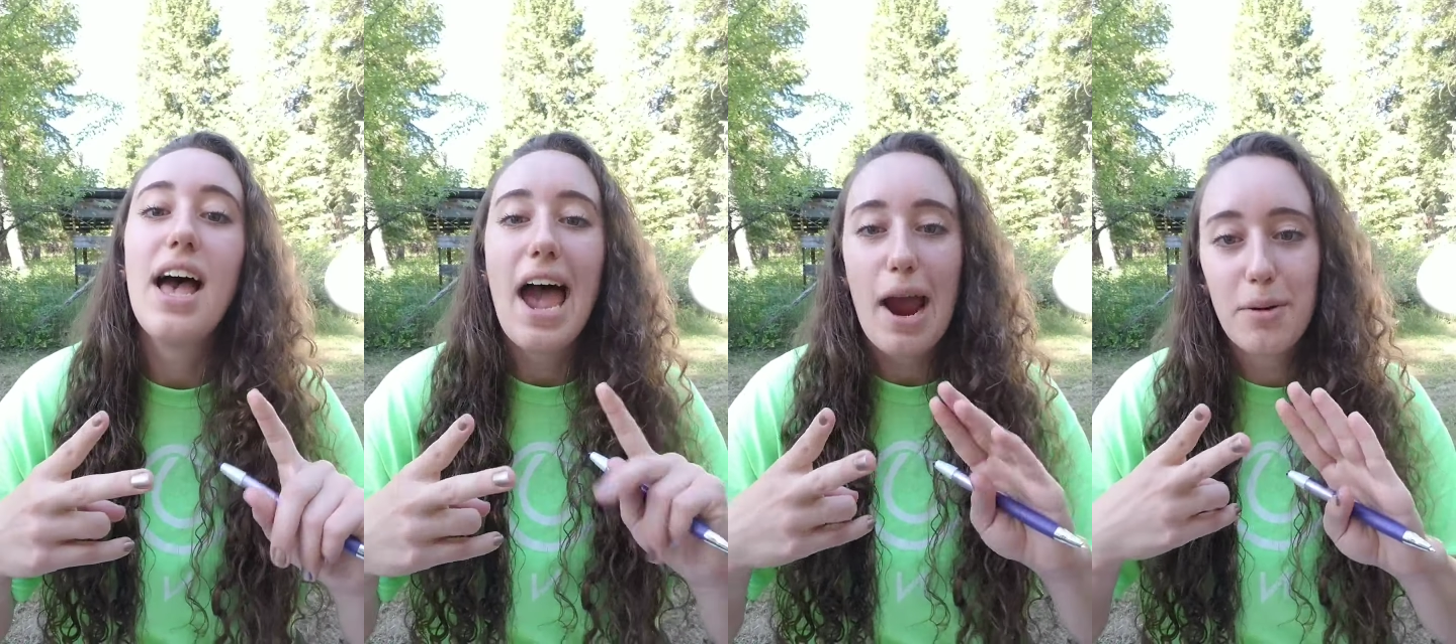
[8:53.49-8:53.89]

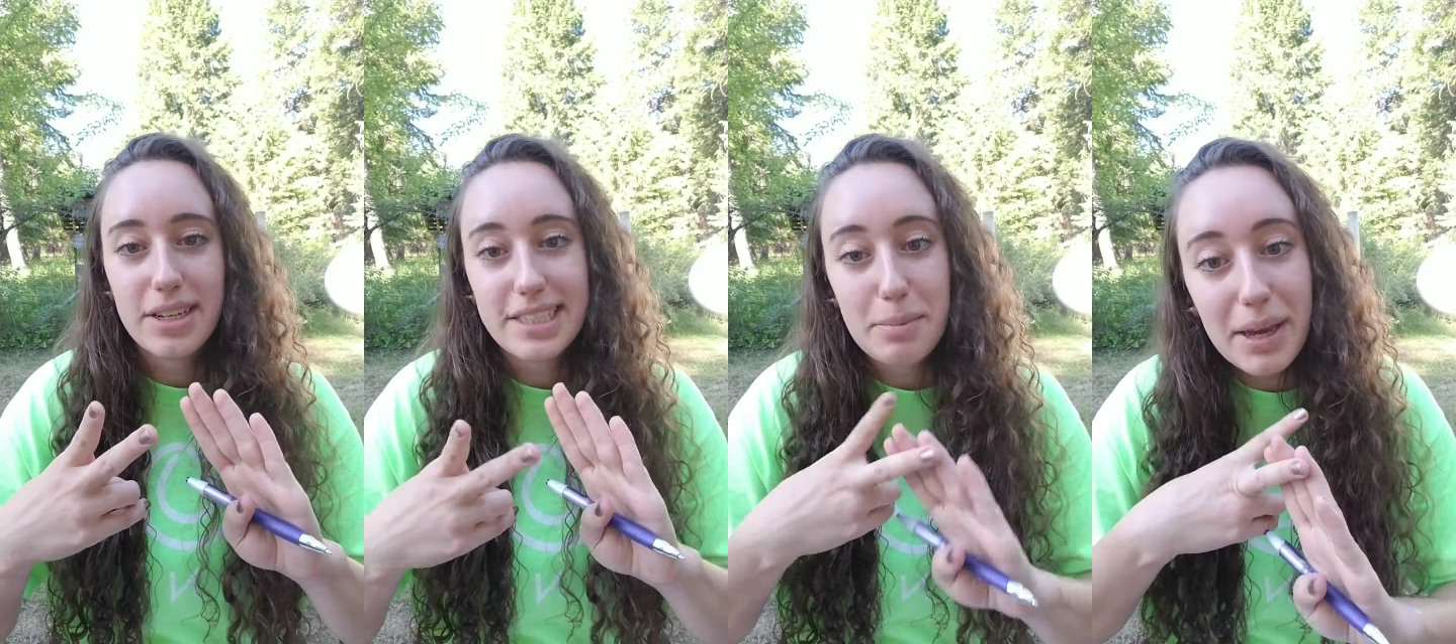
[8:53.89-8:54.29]
I want to
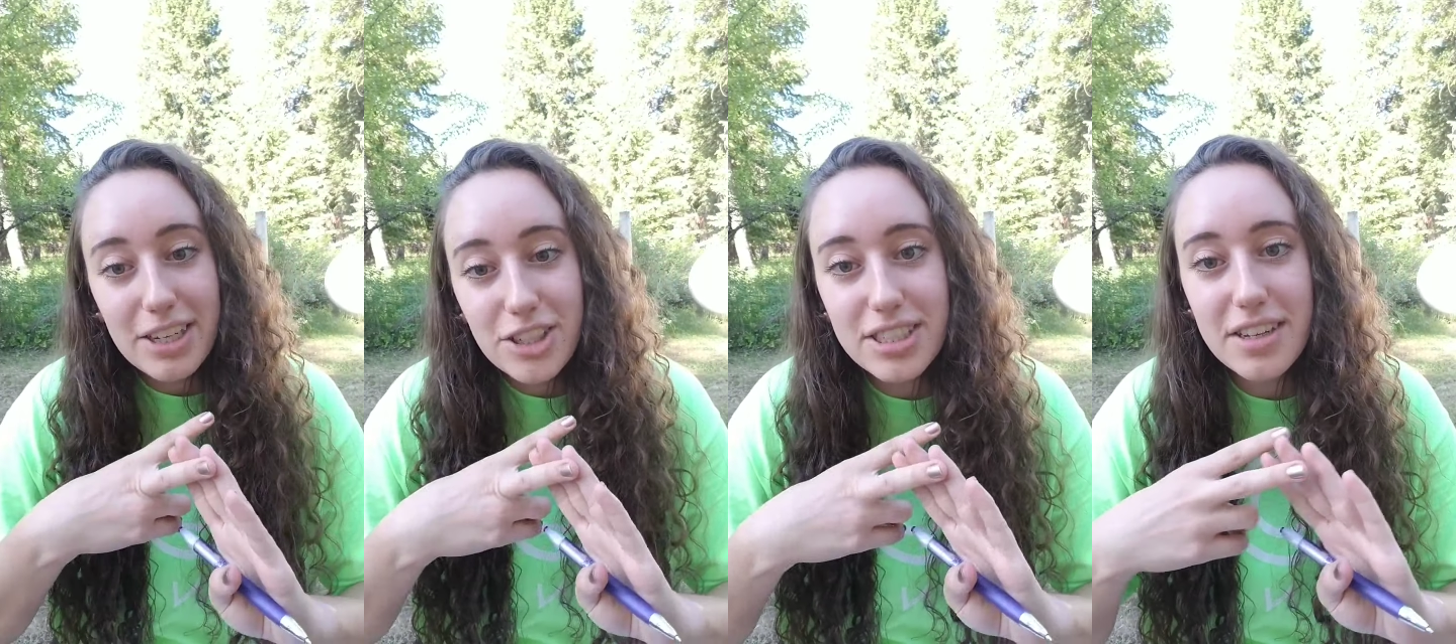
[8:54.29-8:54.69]
see
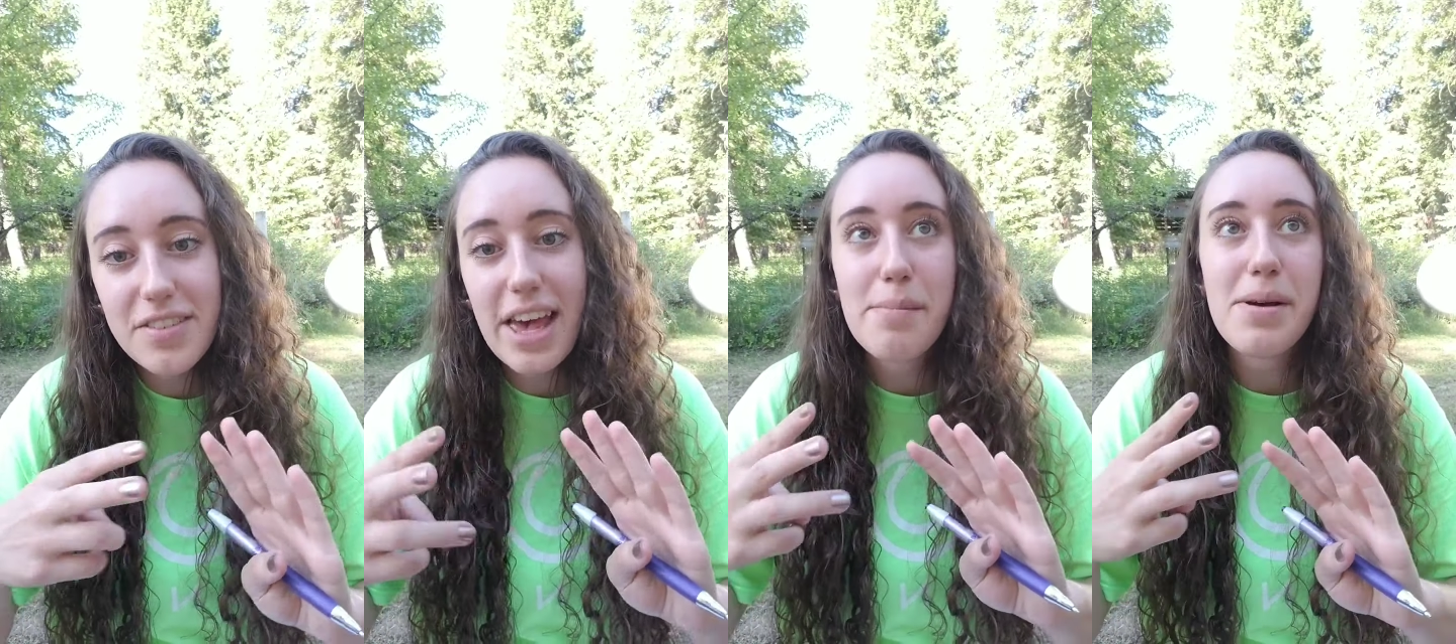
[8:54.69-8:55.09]
pictures of
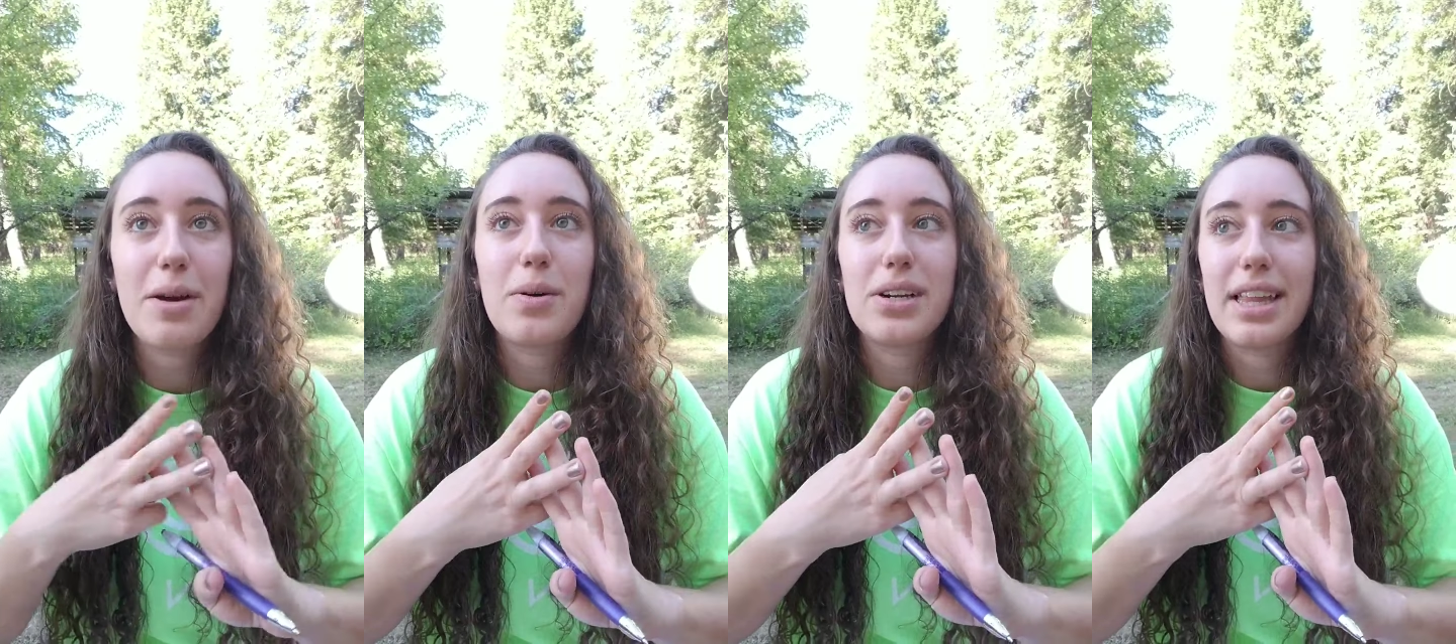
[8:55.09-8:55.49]
them. I
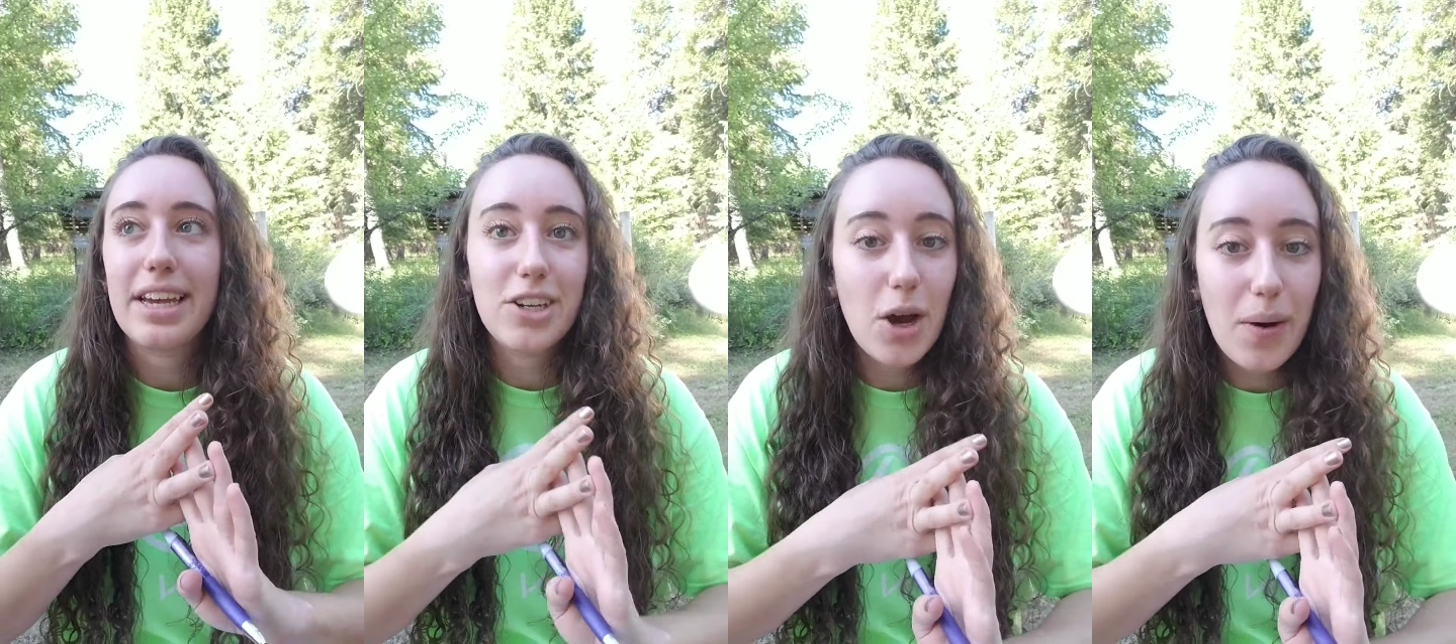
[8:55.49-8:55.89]
want to like
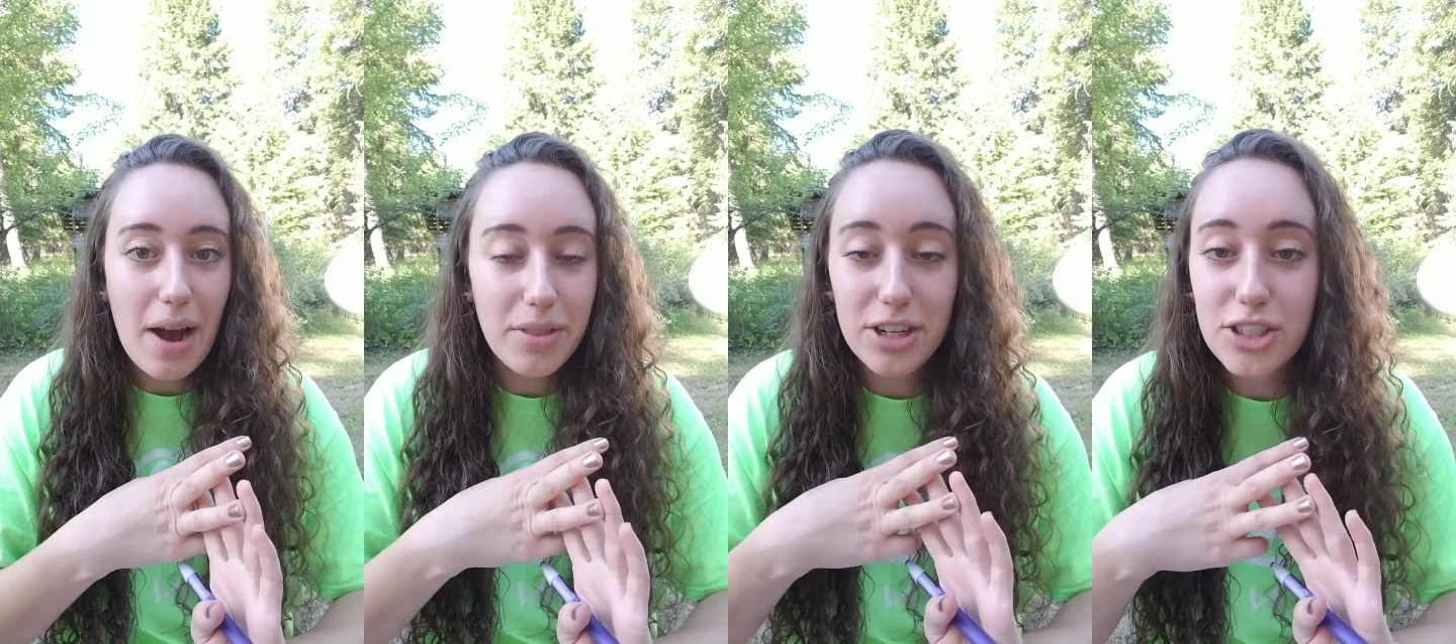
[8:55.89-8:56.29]
know how
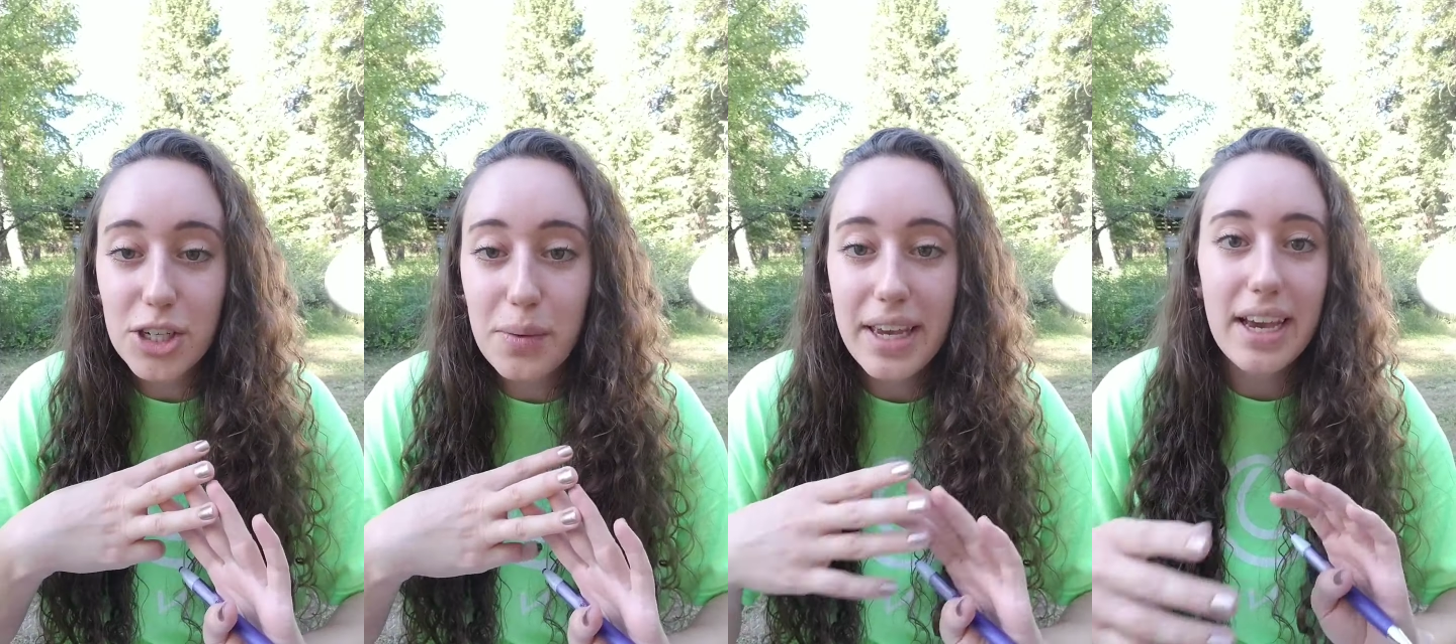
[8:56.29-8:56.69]
they're doing.